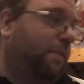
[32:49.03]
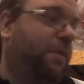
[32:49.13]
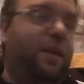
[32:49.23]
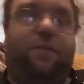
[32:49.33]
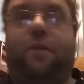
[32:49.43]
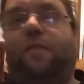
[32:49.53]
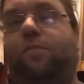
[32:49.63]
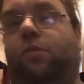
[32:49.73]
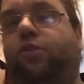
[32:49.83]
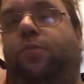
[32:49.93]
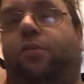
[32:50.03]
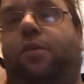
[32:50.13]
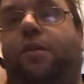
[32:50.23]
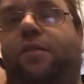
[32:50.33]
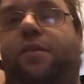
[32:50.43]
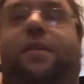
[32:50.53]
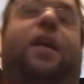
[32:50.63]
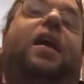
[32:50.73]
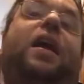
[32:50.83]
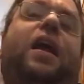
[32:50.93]
If you have multiple tokens,
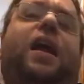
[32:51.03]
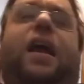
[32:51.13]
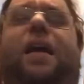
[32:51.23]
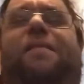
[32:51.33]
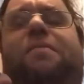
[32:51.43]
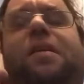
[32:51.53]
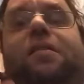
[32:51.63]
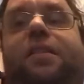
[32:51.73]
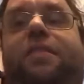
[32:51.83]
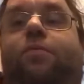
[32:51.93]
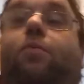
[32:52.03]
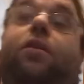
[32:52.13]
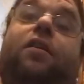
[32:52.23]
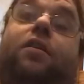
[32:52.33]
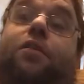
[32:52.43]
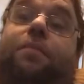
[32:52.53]
at least one in the top